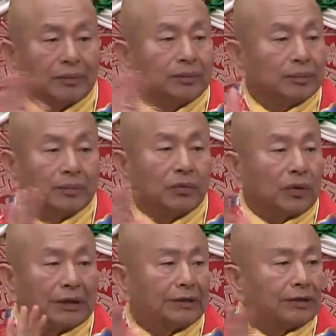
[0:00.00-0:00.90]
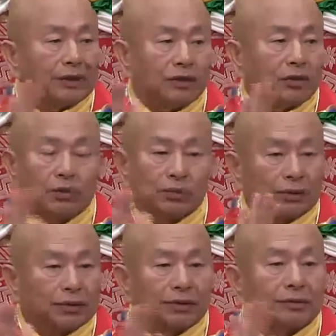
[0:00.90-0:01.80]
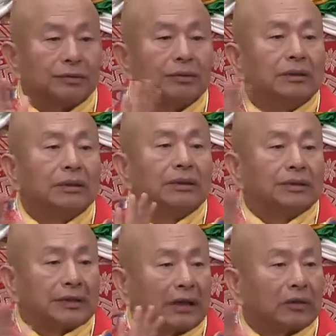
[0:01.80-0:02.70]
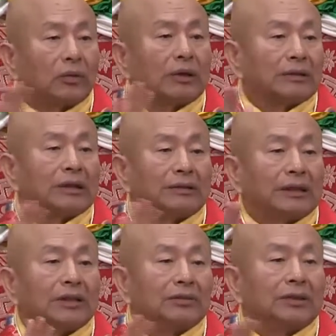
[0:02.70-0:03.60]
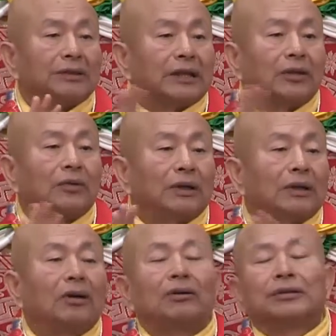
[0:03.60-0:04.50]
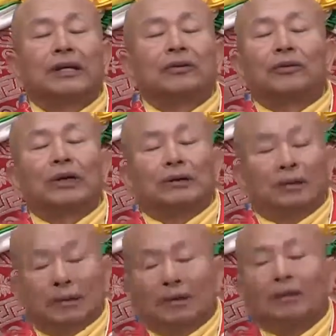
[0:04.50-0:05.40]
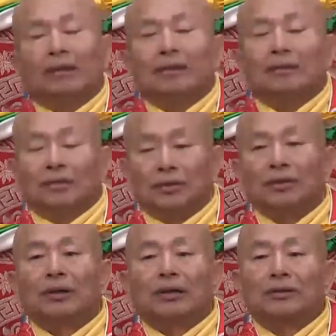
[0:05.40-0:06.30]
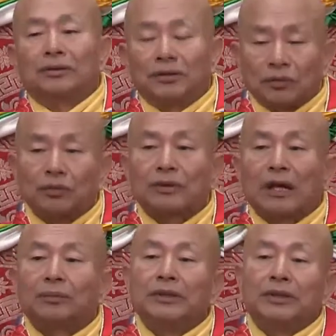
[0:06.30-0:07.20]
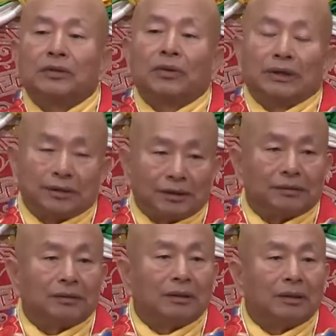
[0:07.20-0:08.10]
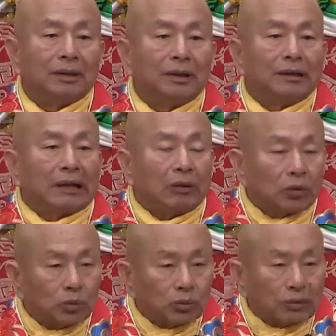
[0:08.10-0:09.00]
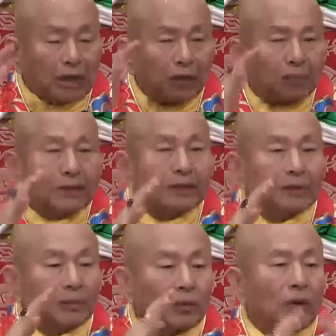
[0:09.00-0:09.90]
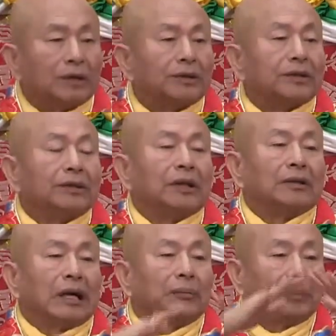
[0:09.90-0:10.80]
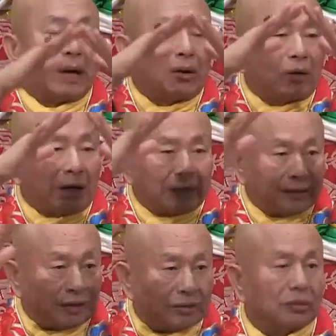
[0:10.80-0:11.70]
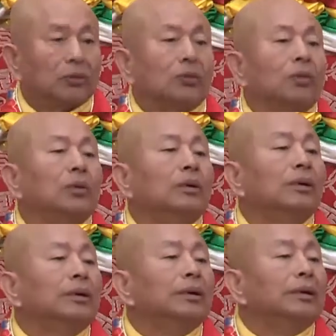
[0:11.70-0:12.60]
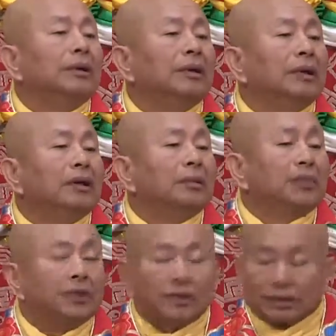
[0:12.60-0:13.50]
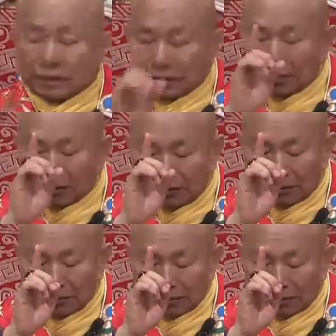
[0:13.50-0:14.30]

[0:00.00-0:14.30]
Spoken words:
So the wisdom empowerment is not entirely the consort Dharma practice or for the dual body Dharma practice. Most people think that the wisdom empowerment